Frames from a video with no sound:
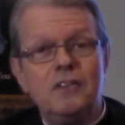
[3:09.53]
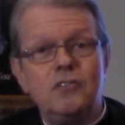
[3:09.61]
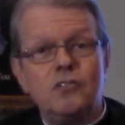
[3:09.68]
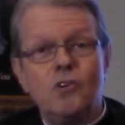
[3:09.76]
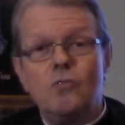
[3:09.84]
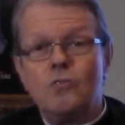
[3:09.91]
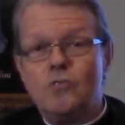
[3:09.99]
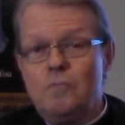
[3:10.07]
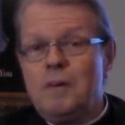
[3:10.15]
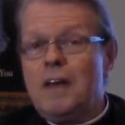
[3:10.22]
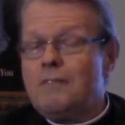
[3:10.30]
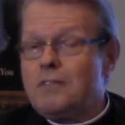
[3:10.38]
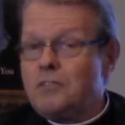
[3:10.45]
So you
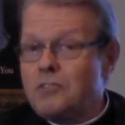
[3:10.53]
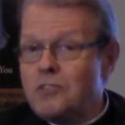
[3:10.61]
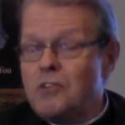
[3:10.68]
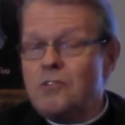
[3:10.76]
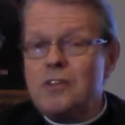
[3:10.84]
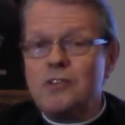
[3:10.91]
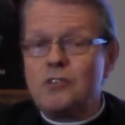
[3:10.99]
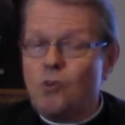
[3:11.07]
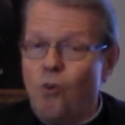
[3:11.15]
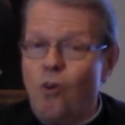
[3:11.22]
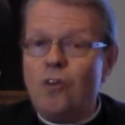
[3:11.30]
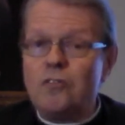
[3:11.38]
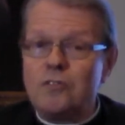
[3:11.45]
may have a serious
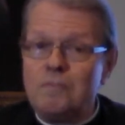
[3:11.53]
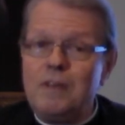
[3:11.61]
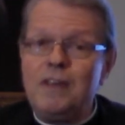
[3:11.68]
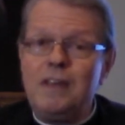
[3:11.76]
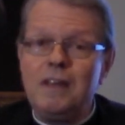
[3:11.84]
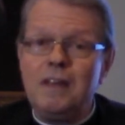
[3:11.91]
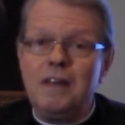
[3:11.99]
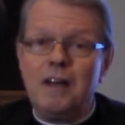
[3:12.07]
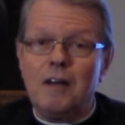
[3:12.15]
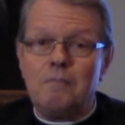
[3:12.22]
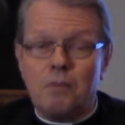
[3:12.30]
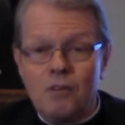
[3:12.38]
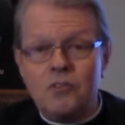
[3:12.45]
call to be
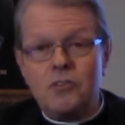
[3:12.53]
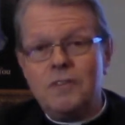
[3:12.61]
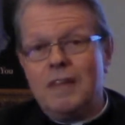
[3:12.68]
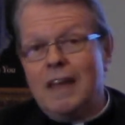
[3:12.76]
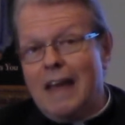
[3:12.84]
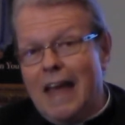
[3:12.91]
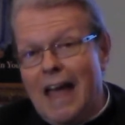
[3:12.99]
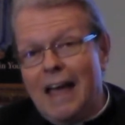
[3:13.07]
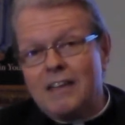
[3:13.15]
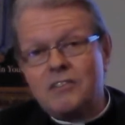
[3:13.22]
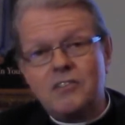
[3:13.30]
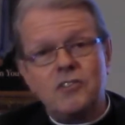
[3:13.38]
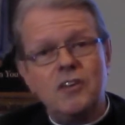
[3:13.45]
a person that
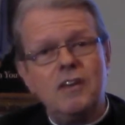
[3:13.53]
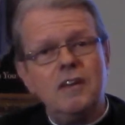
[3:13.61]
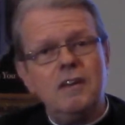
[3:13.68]
asks.